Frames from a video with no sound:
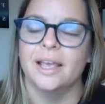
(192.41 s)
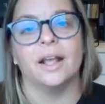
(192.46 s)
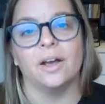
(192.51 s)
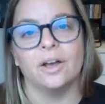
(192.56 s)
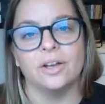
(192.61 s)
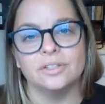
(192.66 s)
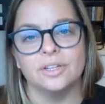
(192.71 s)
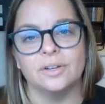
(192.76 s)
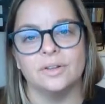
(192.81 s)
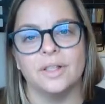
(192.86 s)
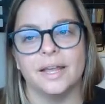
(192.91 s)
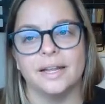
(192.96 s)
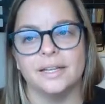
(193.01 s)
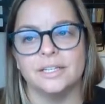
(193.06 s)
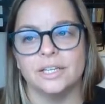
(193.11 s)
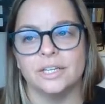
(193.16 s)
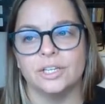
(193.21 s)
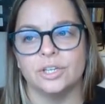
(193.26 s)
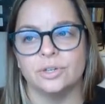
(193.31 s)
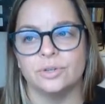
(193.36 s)
And I also
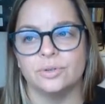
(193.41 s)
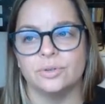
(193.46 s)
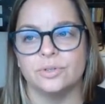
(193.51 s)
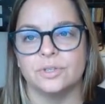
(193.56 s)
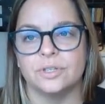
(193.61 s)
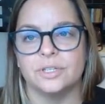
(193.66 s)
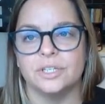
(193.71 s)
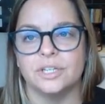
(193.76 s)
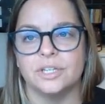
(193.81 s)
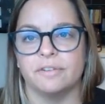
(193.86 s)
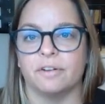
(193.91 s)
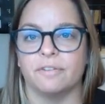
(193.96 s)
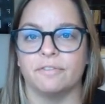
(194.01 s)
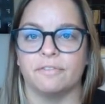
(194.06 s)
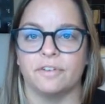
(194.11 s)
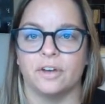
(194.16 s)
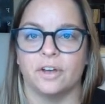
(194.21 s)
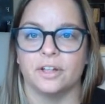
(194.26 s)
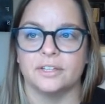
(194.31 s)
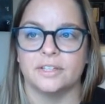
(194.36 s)
like to use
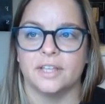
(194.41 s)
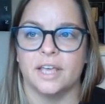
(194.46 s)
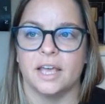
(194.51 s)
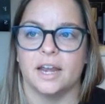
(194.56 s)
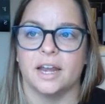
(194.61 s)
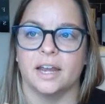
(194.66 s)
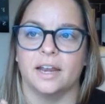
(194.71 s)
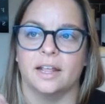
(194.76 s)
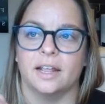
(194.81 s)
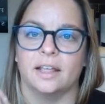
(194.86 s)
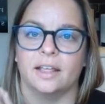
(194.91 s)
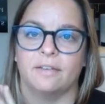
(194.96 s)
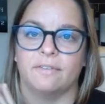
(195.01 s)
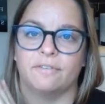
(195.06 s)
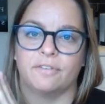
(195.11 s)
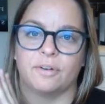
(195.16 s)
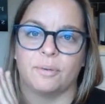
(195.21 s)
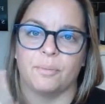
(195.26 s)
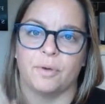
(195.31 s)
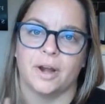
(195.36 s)
different fonts that,
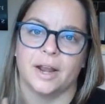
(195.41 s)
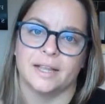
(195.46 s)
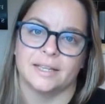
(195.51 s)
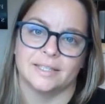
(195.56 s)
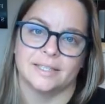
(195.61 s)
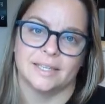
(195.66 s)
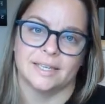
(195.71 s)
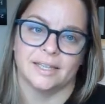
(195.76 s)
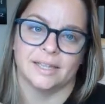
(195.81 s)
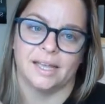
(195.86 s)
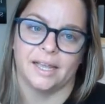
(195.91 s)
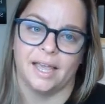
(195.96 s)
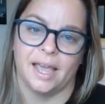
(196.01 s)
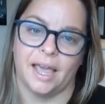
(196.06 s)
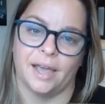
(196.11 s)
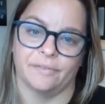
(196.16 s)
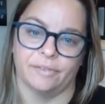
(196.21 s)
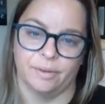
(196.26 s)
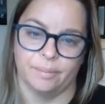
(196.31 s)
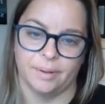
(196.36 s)
from what I see, like
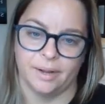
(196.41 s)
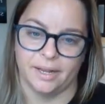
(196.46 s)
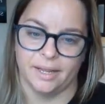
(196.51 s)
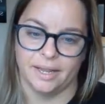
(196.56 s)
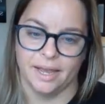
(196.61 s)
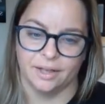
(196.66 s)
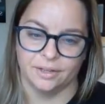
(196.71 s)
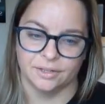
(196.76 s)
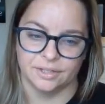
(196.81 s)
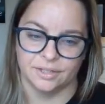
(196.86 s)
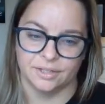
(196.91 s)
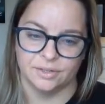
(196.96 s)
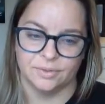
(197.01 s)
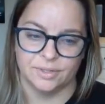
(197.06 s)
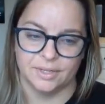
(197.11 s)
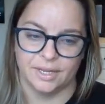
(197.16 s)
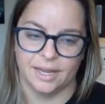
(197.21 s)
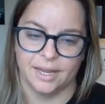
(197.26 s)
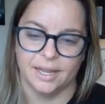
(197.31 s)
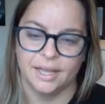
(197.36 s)
everybody else
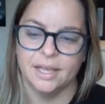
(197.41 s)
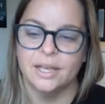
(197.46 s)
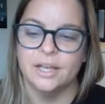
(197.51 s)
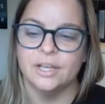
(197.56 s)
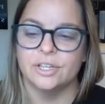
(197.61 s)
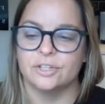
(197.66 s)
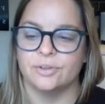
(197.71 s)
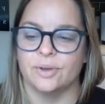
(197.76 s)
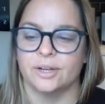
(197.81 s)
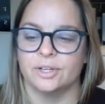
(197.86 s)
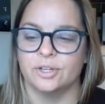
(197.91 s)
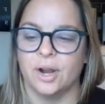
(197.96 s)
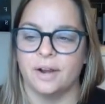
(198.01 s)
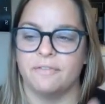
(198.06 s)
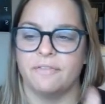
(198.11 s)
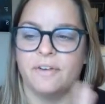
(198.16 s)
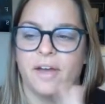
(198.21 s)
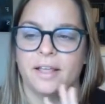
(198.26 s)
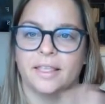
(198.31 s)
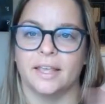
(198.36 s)
using. So I try
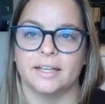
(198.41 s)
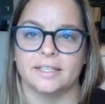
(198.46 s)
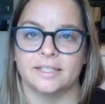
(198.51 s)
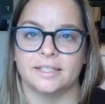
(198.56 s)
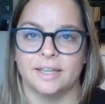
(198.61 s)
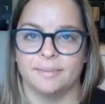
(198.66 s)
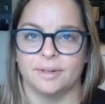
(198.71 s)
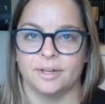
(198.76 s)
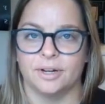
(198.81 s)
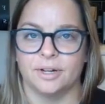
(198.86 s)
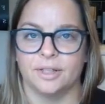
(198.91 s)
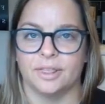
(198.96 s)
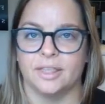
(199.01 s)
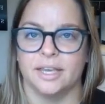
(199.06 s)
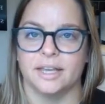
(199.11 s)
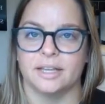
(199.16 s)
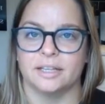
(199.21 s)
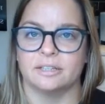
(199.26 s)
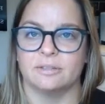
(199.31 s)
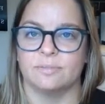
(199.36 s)
to find like similar
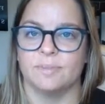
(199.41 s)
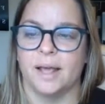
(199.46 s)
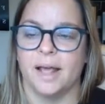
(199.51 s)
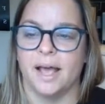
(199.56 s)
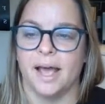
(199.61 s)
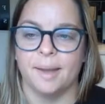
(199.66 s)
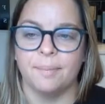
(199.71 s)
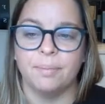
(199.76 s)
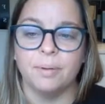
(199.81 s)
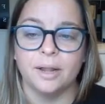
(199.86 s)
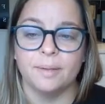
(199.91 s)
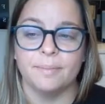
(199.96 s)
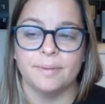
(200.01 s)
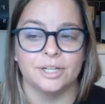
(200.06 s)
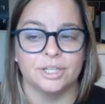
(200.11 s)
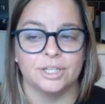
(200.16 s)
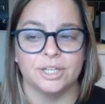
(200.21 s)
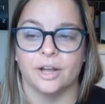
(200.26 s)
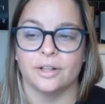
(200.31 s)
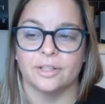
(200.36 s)
things, but I pretty
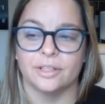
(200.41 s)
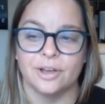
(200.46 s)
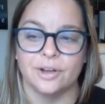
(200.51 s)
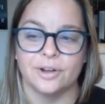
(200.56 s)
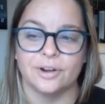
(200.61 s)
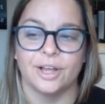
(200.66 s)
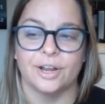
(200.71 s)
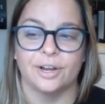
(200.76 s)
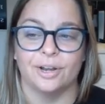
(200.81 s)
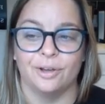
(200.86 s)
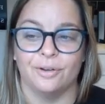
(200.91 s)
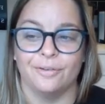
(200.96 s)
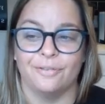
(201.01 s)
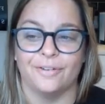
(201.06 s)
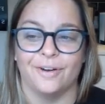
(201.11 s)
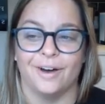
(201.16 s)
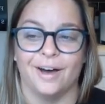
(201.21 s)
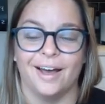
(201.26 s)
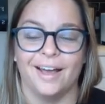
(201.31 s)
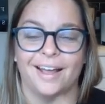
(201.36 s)
much download a new
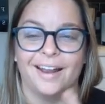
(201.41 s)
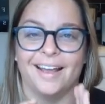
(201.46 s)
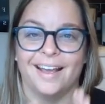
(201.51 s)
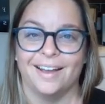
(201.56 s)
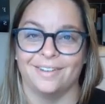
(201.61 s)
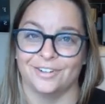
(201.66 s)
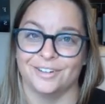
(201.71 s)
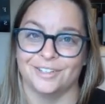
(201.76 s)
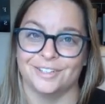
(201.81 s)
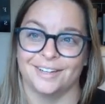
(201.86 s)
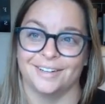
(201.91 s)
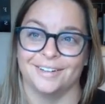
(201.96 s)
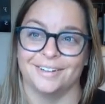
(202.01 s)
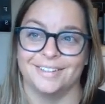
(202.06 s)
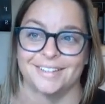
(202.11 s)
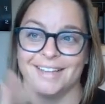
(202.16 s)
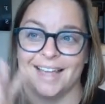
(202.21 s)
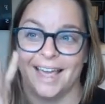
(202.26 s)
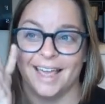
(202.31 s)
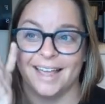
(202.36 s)
font every
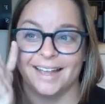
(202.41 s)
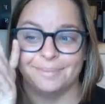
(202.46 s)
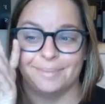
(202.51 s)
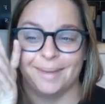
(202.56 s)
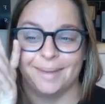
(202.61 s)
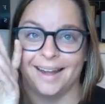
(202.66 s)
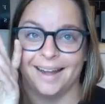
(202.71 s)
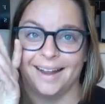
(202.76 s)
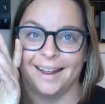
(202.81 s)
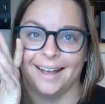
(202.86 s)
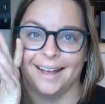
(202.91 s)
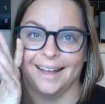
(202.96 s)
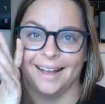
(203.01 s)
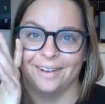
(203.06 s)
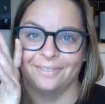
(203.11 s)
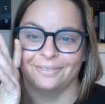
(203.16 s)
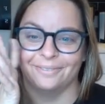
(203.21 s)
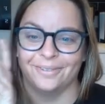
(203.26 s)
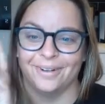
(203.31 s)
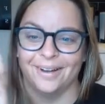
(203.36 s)
single day, depending
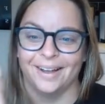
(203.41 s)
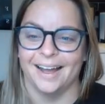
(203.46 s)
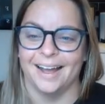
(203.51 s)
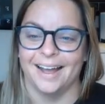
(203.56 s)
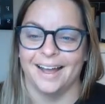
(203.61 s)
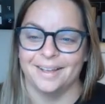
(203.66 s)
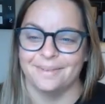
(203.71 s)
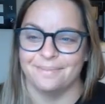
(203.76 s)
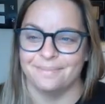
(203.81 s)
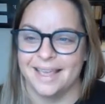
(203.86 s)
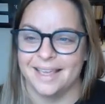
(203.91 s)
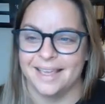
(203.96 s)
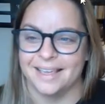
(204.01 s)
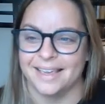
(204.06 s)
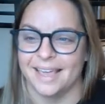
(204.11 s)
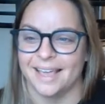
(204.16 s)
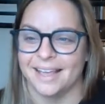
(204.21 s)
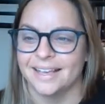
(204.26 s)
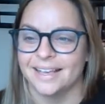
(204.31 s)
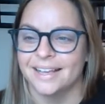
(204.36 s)
on what I am
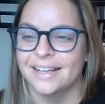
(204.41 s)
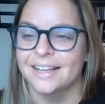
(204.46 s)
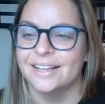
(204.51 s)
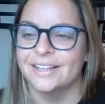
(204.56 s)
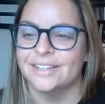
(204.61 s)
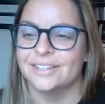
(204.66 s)
making.